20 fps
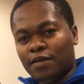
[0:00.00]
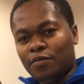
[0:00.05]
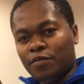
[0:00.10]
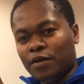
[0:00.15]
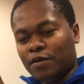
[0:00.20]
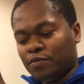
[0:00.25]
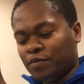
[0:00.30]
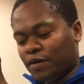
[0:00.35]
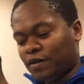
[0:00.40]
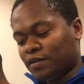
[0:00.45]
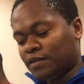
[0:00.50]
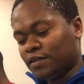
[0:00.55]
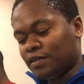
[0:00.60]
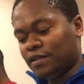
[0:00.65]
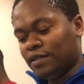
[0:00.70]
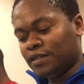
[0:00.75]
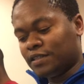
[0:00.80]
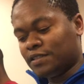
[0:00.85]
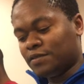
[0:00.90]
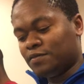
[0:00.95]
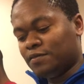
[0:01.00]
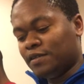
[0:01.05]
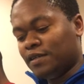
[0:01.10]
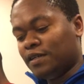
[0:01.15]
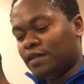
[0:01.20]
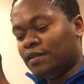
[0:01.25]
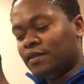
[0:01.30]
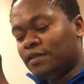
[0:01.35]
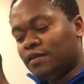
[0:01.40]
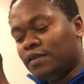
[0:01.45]
my partner
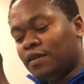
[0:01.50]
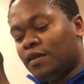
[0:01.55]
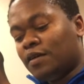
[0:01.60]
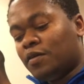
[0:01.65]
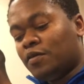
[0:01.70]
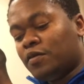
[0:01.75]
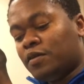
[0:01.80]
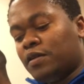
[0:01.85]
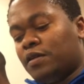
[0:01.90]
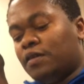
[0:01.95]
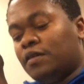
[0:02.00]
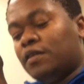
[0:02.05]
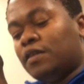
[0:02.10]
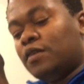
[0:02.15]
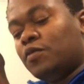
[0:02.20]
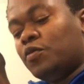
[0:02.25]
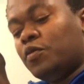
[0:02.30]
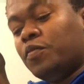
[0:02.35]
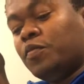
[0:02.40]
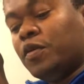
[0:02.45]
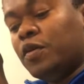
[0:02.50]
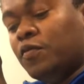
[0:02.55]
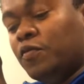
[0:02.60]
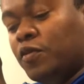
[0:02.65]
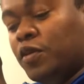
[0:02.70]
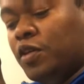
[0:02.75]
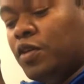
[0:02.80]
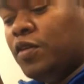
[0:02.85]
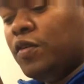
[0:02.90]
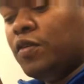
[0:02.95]
explained, the equipment
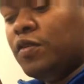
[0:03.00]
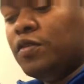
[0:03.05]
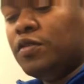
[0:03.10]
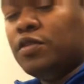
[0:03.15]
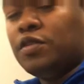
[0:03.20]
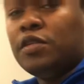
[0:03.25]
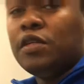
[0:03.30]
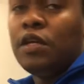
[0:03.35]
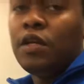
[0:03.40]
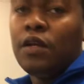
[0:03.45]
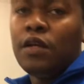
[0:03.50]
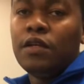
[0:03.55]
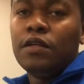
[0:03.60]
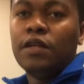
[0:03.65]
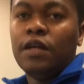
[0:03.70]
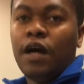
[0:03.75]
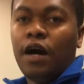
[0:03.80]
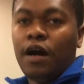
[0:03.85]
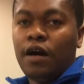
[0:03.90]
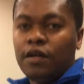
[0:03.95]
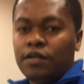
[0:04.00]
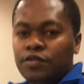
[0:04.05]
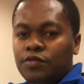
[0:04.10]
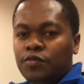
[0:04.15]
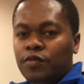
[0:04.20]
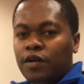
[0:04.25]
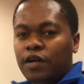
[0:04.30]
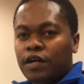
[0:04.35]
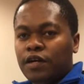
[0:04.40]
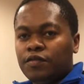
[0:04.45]
we use, the hard
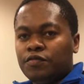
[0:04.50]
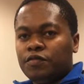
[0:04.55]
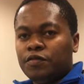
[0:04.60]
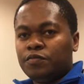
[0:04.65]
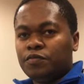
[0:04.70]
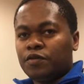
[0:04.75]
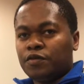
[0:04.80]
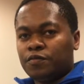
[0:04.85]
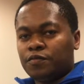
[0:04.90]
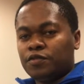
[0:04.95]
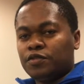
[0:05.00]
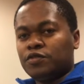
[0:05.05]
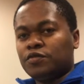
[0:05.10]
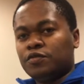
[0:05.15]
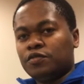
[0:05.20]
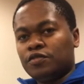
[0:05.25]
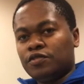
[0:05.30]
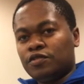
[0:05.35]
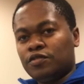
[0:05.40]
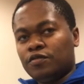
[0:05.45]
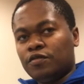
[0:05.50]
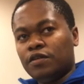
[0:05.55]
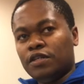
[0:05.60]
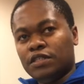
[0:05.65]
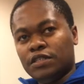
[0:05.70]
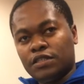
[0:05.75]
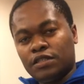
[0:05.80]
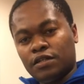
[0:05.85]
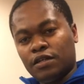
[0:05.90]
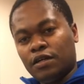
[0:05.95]
drive, the purpose was to
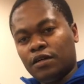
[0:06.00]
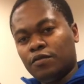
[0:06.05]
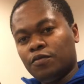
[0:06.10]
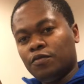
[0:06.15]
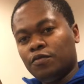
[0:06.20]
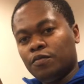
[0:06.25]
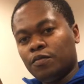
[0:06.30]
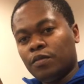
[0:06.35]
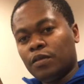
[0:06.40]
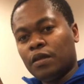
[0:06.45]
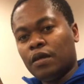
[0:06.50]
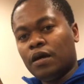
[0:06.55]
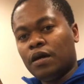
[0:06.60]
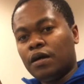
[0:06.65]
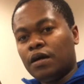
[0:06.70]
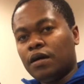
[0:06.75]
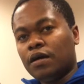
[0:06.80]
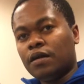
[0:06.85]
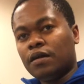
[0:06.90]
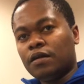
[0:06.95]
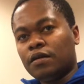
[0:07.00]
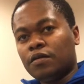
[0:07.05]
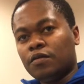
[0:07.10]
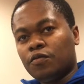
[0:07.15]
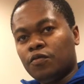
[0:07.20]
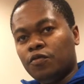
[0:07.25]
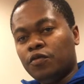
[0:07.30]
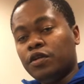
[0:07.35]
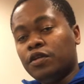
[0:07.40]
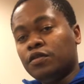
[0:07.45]
install uh,
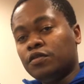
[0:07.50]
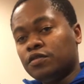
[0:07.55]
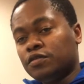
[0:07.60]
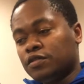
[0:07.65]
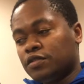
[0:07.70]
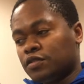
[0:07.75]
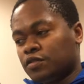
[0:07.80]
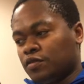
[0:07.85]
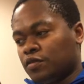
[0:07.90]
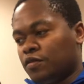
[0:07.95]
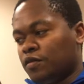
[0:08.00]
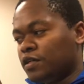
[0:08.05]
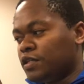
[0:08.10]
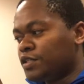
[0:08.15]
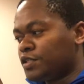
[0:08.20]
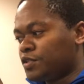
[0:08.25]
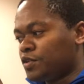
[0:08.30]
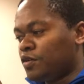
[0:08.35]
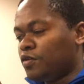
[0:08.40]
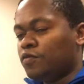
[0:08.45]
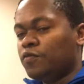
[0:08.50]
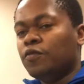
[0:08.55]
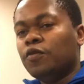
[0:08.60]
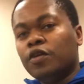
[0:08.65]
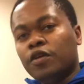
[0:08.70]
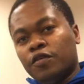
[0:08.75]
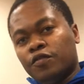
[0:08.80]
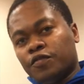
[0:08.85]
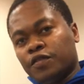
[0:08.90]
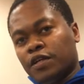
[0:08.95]
Windows OS on
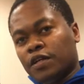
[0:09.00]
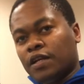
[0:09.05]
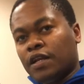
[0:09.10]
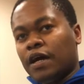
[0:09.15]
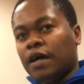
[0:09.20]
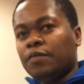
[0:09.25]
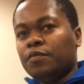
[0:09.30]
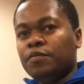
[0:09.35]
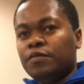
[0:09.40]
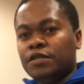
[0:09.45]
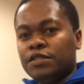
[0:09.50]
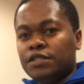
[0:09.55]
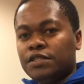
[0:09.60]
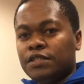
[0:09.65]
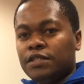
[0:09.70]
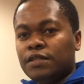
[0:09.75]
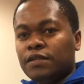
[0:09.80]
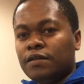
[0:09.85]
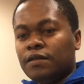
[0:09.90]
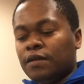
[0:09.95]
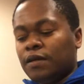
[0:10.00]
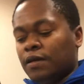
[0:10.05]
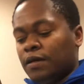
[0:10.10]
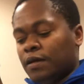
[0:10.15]
one of the lab machine,